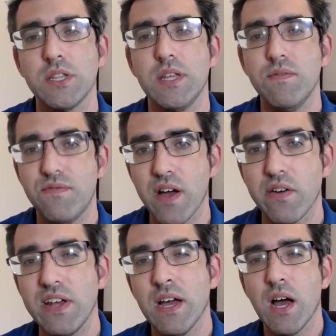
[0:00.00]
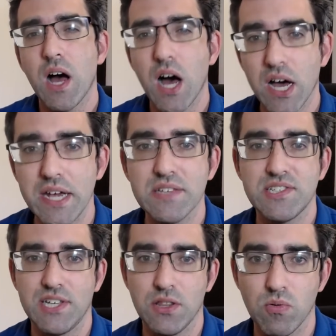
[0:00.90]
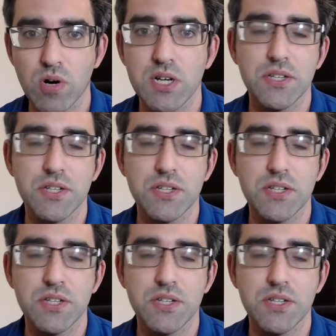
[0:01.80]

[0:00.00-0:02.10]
the very highest in the world.